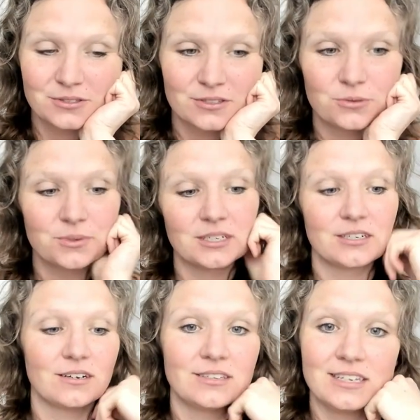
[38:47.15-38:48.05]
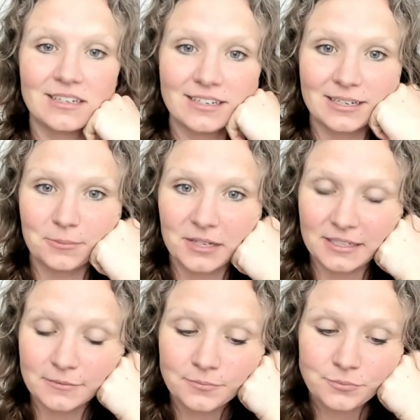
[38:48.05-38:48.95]
It's a little weird on the ending,
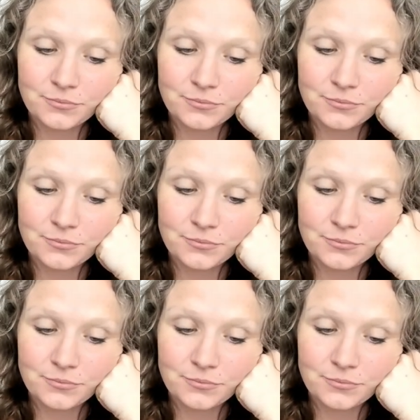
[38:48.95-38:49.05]
but